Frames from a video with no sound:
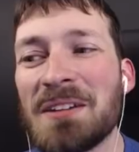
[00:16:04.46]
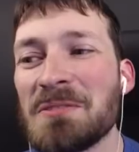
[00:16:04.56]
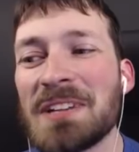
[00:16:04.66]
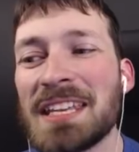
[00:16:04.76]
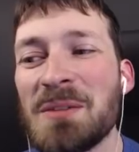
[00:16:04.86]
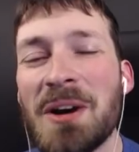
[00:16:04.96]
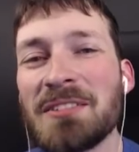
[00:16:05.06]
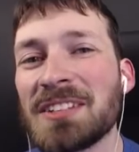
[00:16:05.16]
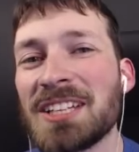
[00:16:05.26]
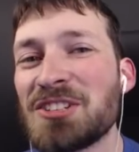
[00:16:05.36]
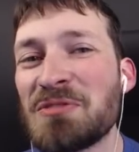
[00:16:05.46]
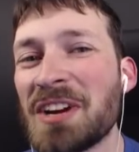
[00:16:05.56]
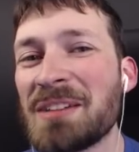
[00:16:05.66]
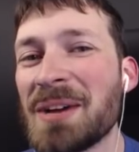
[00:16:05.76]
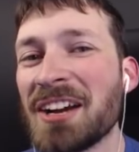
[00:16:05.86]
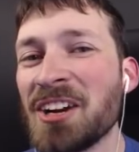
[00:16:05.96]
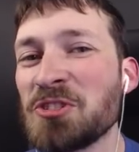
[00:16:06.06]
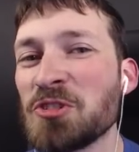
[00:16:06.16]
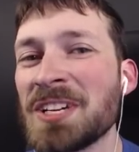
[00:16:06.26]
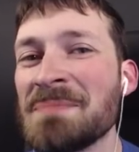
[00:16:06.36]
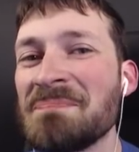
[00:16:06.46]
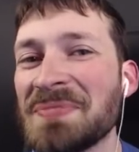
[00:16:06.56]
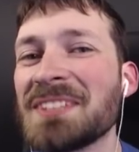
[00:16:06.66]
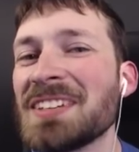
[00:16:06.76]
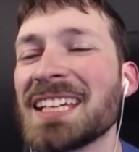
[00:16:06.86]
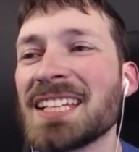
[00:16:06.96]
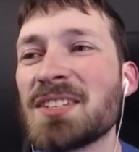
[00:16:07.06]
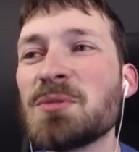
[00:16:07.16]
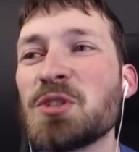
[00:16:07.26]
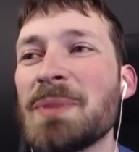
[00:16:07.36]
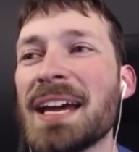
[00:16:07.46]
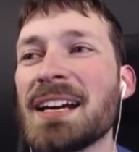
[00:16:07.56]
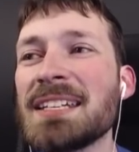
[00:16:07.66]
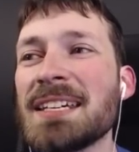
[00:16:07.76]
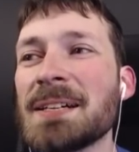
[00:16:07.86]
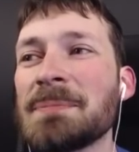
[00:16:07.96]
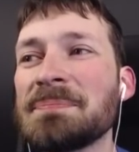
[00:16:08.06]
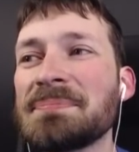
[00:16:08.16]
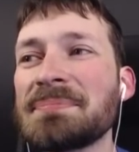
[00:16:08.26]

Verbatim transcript: I don't really want religion running my country. I feel like that's usually a bad idea.